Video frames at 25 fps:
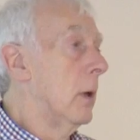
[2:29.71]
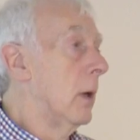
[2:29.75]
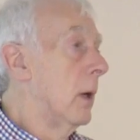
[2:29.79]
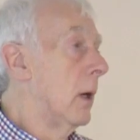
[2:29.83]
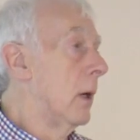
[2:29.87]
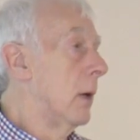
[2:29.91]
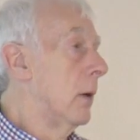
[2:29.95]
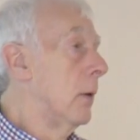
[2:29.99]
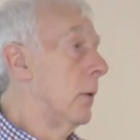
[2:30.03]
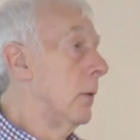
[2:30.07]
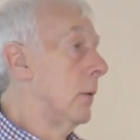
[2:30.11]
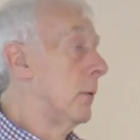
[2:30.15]

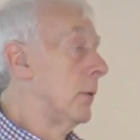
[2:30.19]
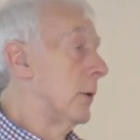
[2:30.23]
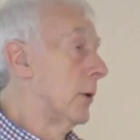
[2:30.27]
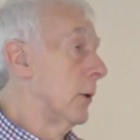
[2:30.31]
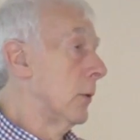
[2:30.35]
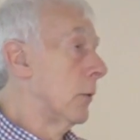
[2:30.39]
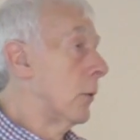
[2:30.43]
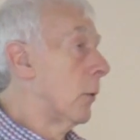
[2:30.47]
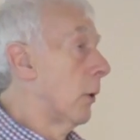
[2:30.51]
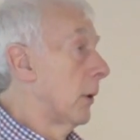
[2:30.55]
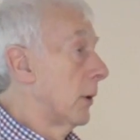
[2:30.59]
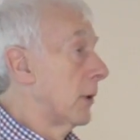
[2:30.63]
who
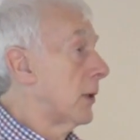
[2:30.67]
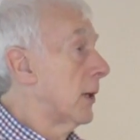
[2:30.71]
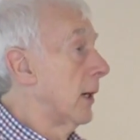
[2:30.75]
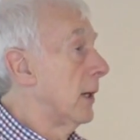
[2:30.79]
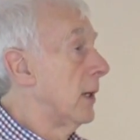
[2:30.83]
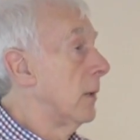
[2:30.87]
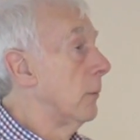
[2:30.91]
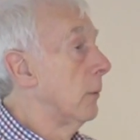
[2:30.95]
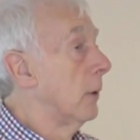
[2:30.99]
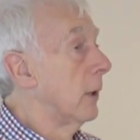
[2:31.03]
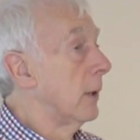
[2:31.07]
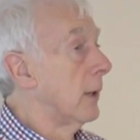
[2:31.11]
do
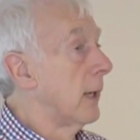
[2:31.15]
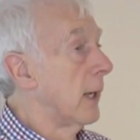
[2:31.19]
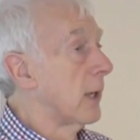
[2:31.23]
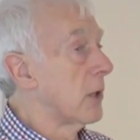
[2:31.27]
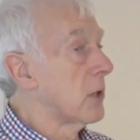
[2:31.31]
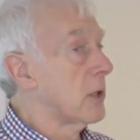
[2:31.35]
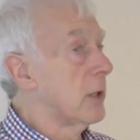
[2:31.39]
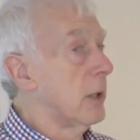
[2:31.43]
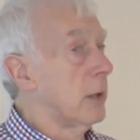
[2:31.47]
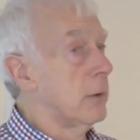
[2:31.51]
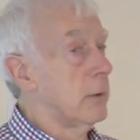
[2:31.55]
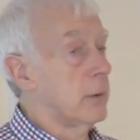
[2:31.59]
quantitative work
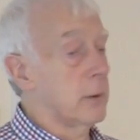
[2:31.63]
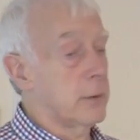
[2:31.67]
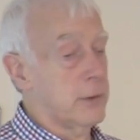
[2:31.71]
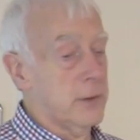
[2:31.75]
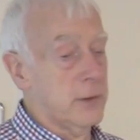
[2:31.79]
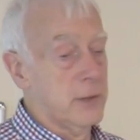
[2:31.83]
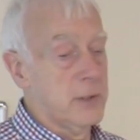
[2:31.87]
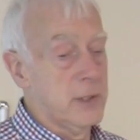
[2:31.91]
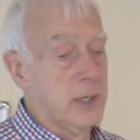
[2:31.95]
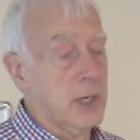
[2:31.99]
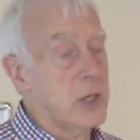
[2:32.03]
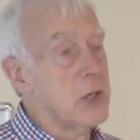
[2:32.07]
next year in your
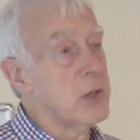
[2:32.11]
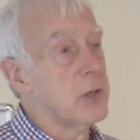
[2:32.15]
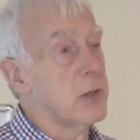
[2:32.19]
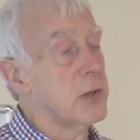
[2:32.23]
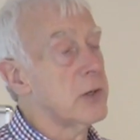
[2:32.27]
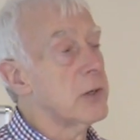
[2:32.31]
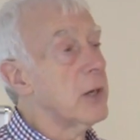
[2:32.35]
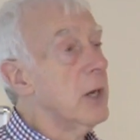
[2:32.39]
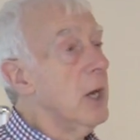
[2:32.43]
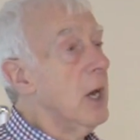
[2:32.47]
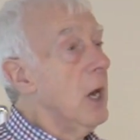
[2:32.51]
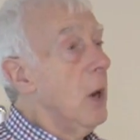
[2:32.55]

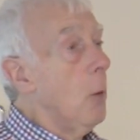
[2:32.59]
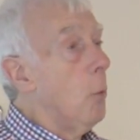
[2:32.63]
dissertations